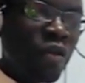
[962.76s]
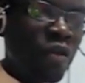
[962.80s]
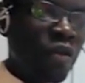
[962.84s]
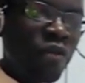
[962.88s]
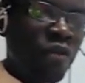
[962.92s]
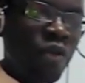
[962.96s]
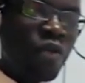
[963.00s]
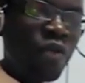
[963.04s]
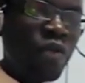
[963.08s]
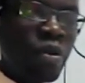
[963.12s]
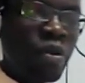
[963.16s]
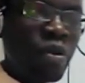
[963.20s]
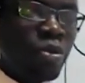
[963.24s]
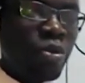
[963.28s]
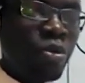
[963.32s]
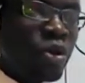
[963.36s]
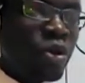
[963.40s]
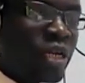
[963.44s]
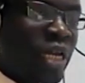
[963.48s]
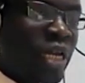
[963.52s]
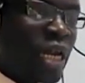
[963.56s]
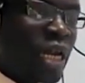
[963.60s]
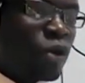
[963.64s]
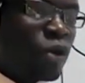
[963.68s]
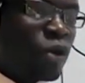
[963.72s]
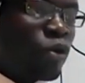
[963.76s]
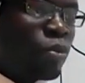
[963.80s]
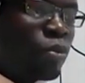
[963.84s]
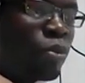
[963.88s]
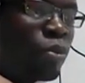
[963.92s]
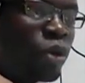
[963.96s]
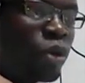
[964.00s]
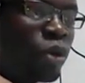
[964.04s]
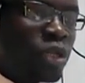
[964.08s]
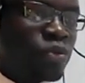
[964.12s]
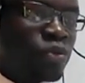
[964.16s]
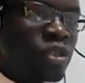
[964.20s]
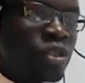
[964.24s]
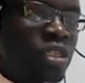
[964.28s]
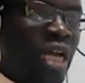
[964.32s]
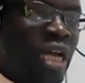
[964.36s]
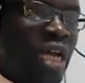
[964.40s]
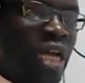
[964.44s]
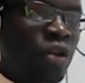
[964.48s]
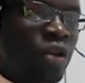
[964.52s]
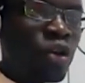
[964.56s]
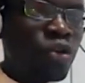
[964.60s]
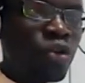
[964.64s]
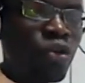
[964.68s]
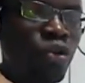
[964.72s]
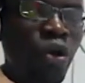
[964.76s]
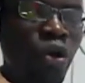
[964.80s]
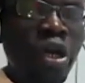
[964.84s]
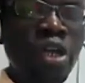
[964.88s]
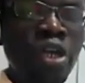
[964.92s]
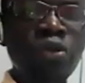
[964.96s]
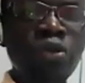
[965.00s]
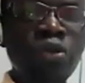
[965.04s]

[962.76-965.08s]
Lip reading: very important components. We shall not go into